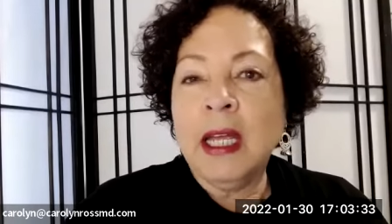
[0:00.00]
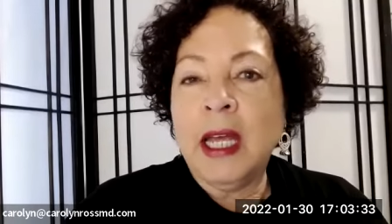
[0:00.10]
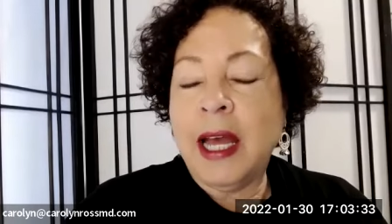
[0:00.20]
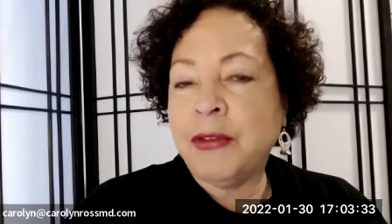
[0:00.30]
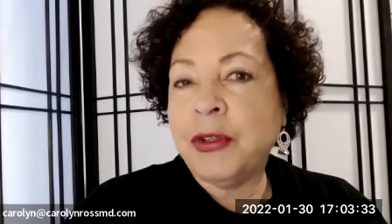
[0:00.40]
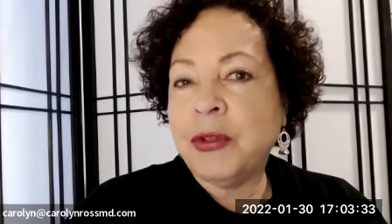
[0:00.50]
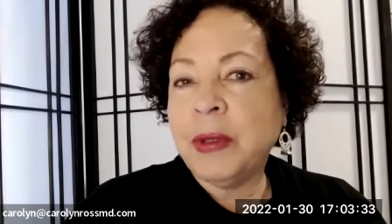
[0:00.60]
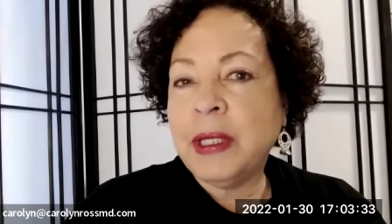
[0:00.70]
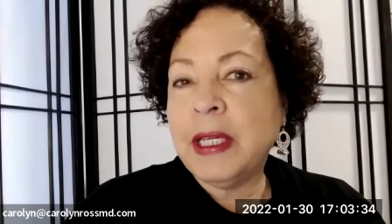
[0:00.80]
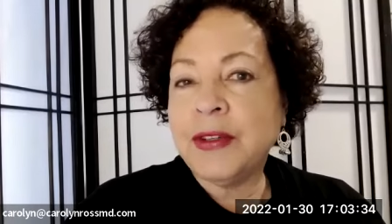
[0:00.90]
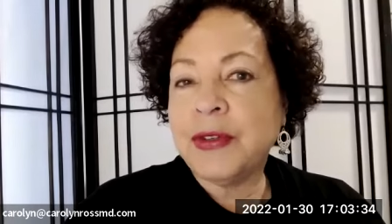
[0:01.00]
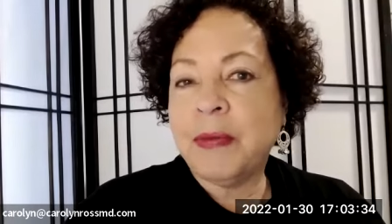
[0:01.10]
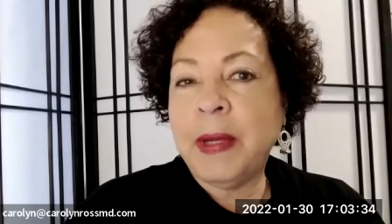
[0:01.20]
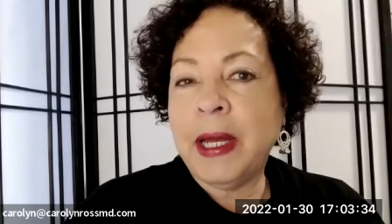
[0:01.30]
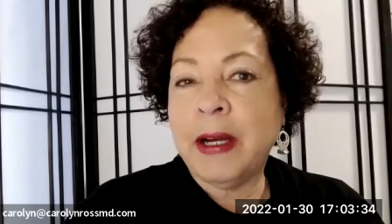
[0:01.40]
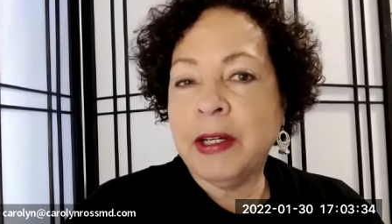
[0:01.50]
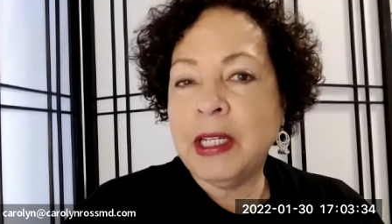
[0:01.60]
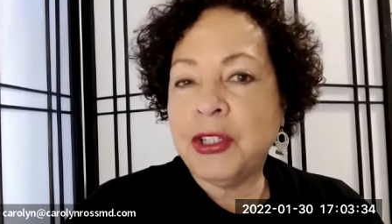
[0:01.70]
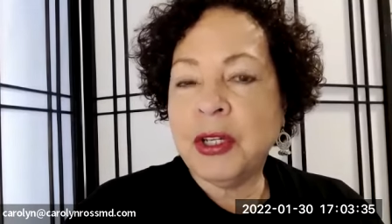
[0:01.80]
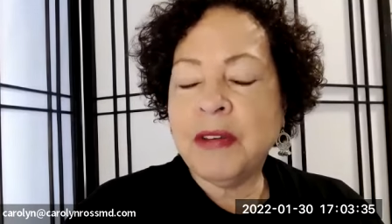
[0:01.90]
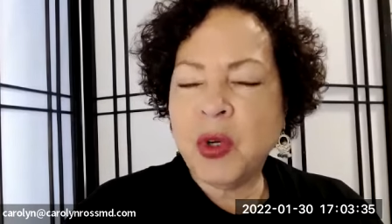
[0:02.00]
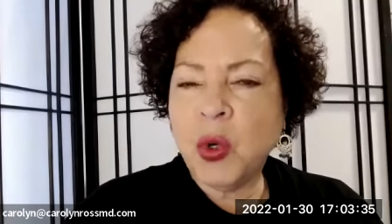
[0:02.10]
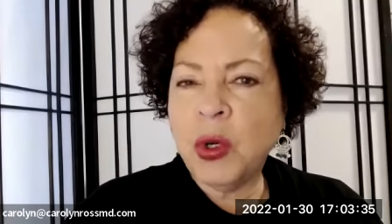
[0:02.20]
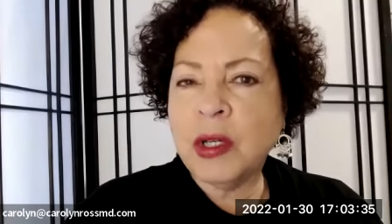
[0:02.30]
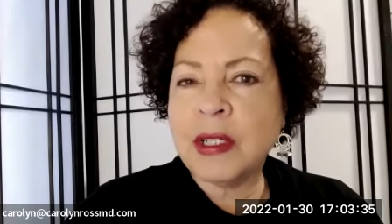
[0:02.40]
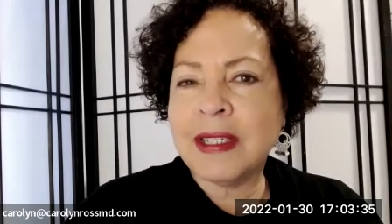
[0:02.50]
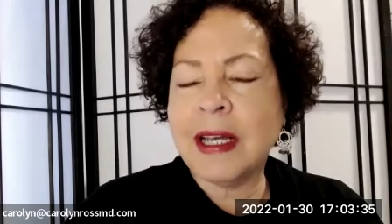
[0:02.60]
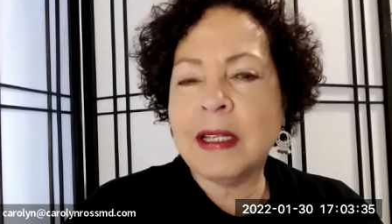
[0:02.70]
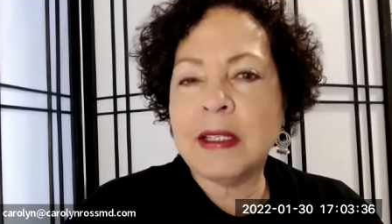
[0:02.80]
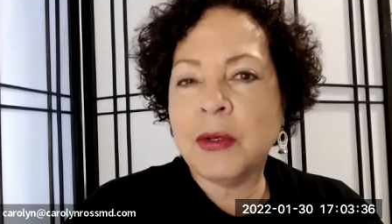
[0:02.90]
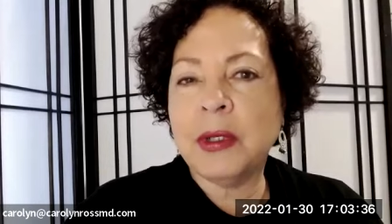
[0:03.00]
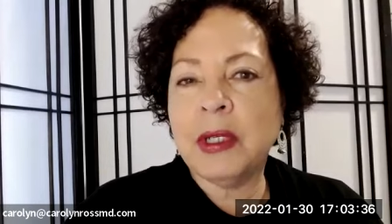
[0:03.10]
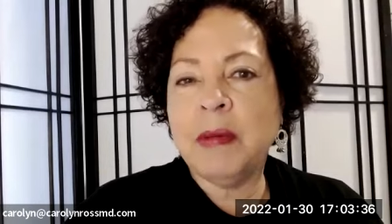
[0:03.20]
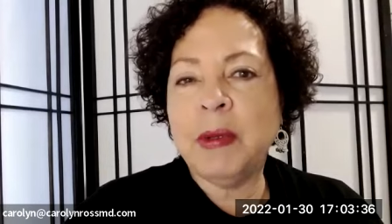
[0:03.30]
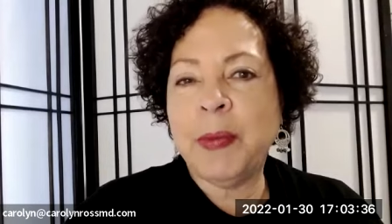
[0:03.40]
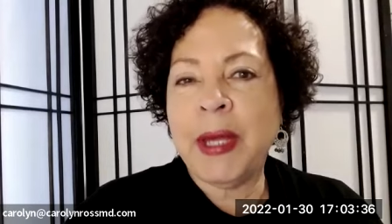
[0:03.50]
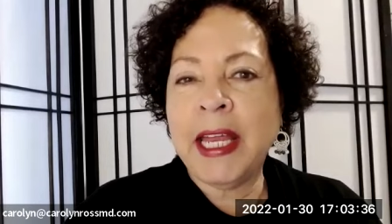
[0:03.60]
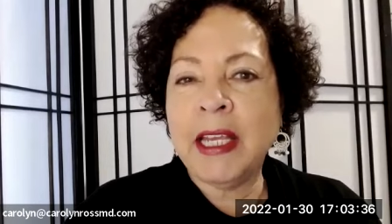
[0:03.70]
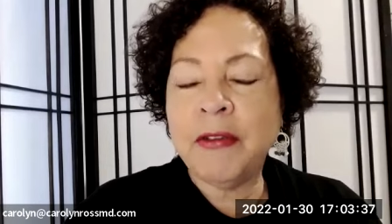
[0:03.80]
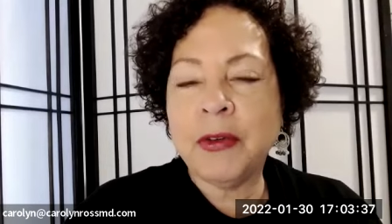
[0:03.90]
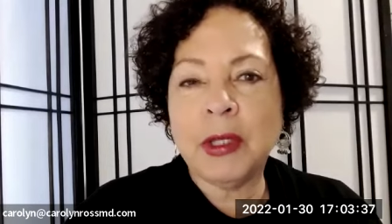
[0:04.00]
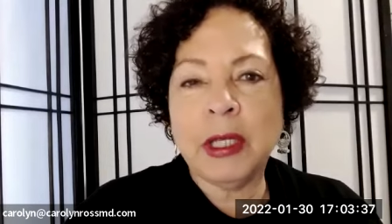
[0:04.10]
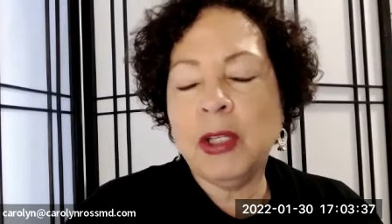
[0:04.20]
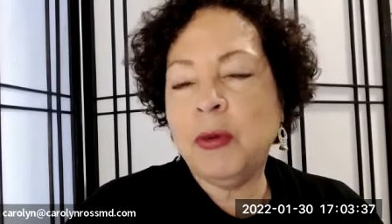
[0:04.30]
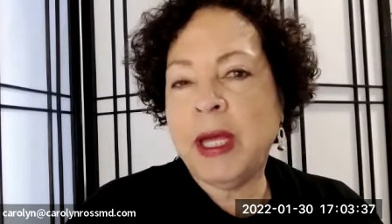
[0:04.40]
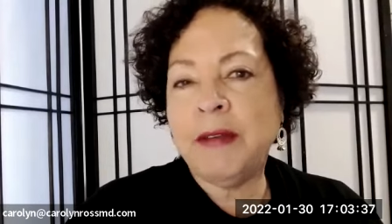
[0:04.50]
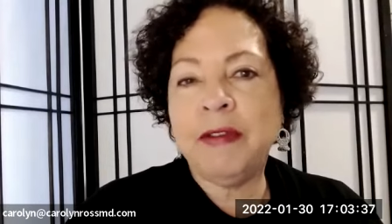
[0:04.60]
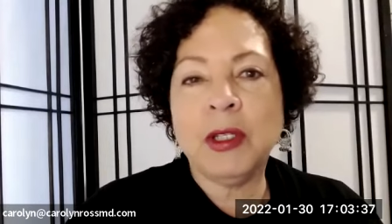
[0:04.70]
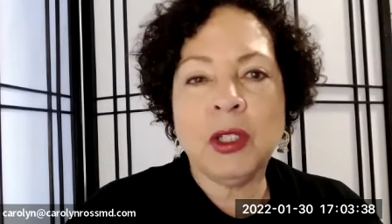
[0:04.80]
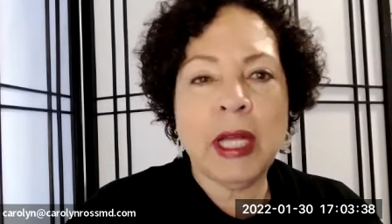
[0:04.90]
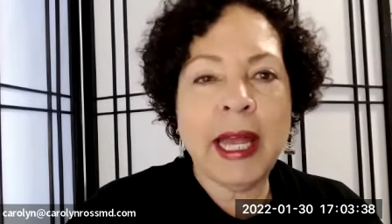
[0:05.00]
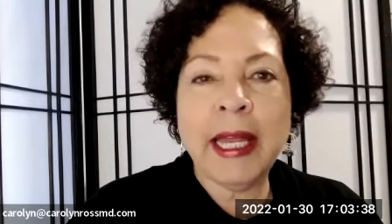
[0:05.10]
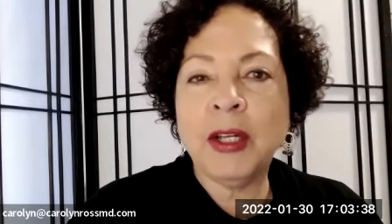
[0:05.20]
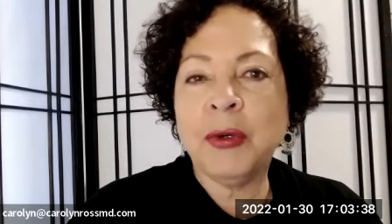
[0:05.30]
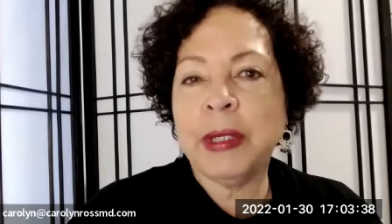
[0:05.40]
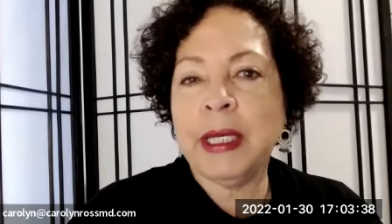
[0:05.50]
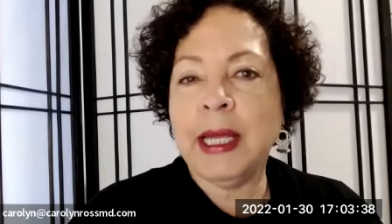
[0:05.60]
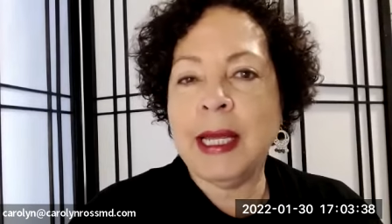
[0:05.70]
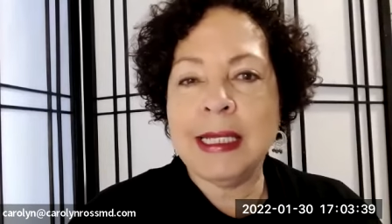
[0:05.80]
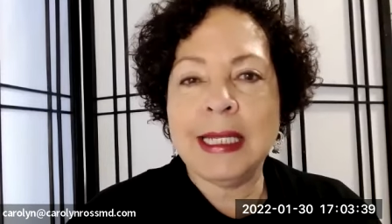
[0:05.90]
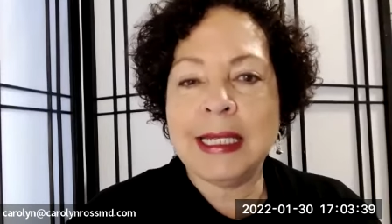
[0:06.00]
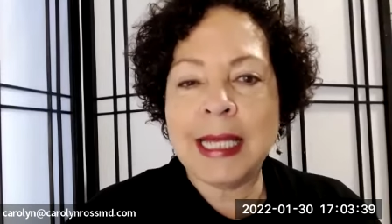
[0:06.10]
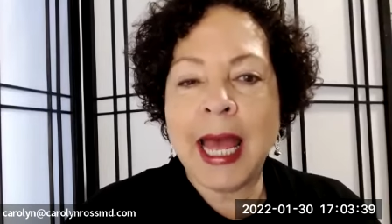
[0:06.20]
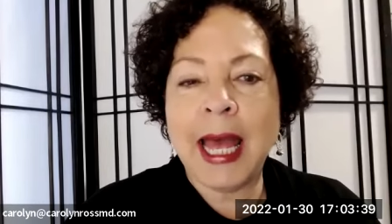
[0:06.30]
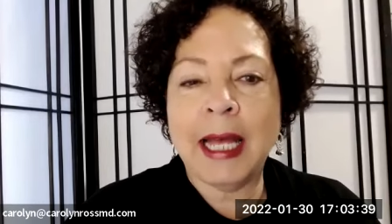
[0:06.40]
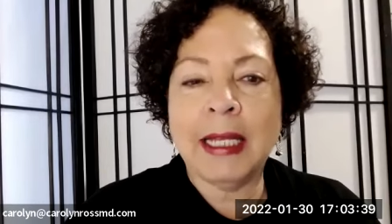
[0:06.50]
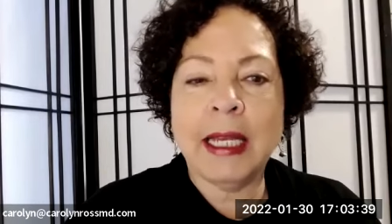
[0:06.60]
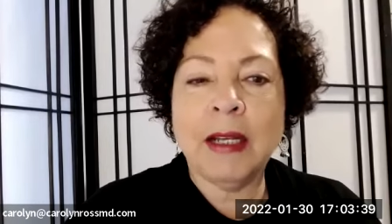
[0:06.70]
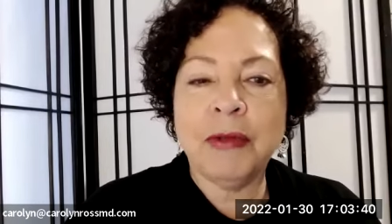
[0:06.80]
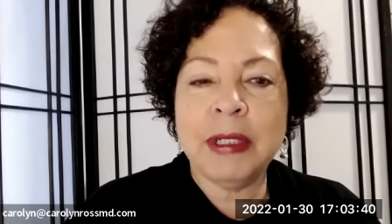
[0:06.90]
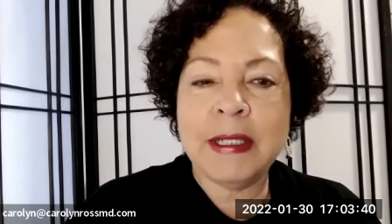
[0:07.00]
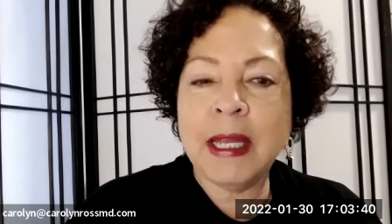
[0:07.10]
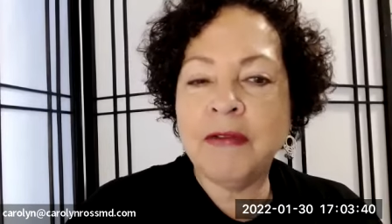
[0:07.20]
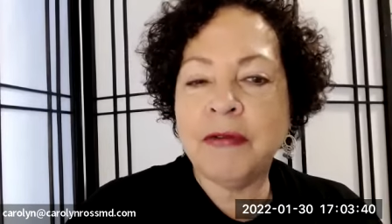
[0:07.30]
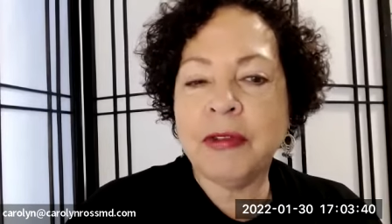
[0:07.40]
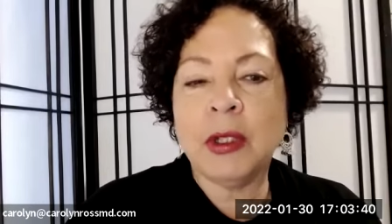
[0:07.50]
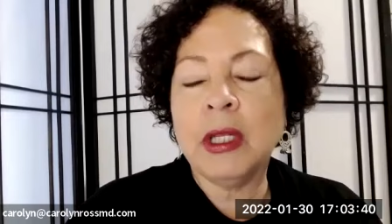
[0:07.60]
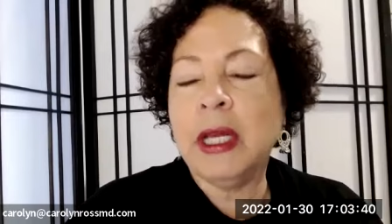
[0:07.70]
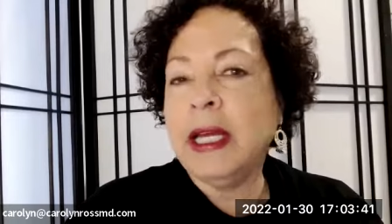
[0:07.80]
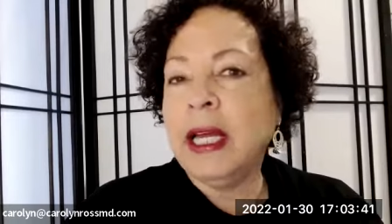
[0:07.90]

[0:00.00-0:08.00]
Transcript: after 20 years of marriage, of course, that's going to be painful, and you may feel angry and sad and resentful